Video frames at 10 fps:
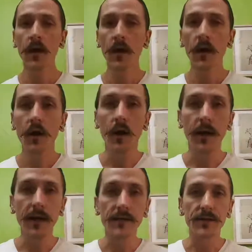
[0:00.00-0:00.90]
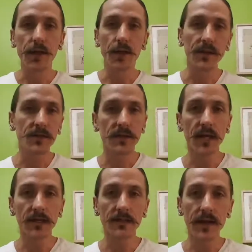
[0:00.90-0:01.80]
Okay, so it's the next
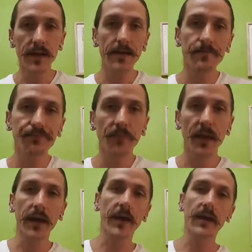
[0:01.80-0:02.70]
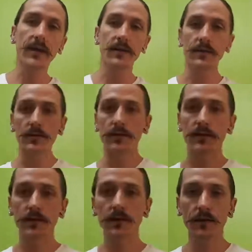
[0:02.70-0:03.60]
day, and
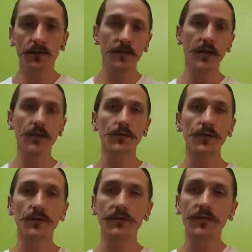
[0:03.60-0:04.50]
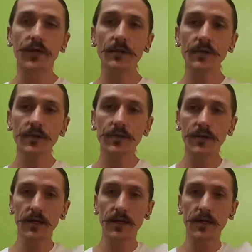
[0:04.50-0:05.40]
the result of the treatment
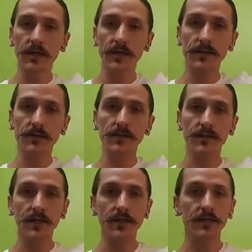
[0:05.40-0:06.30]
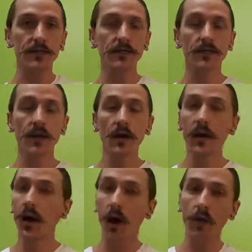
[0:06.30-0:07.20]
is it's a
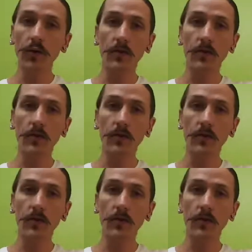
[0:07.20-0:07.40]
whole lot better.